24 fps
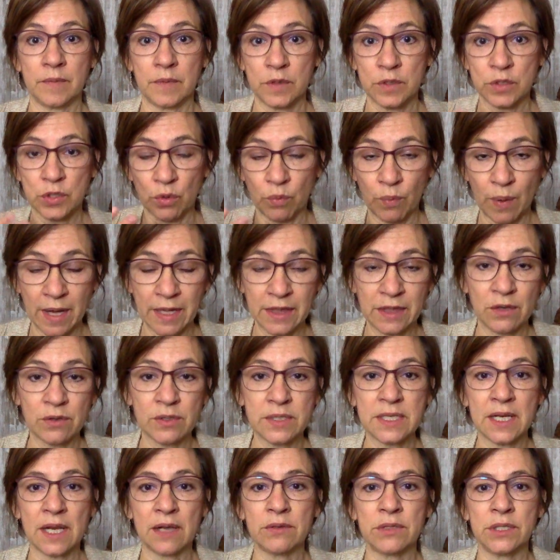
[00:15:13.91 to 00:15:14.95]
So write
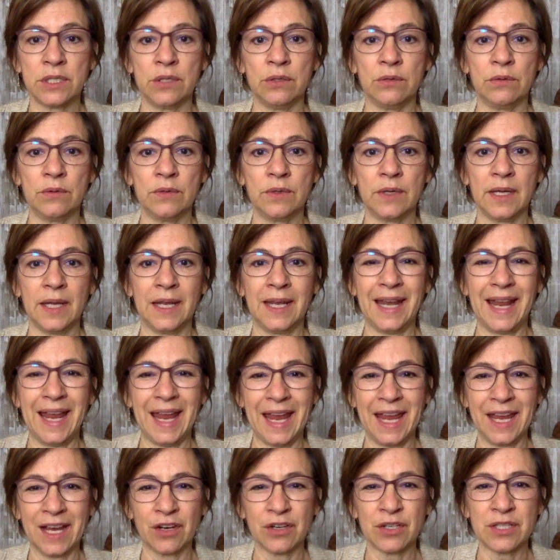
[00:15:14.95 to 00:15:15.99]
those down too. It
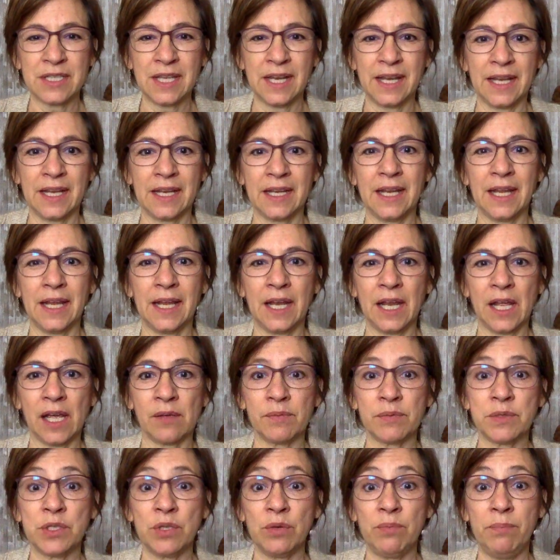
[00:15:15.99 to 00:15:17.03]
anchors it in, it
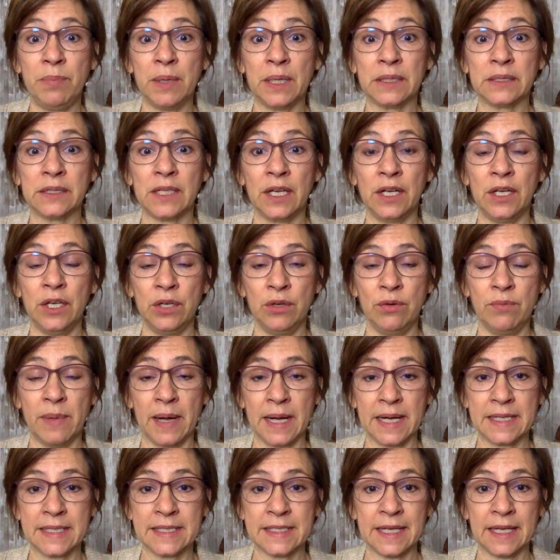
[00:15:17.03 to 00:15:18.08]
helps you build a new
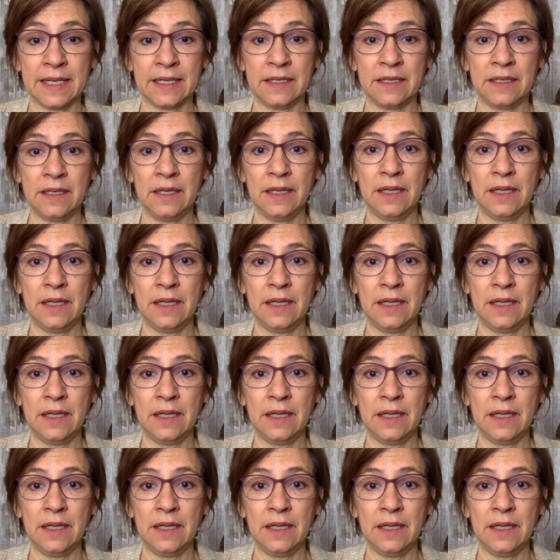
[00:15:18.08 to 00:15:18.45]
mindset,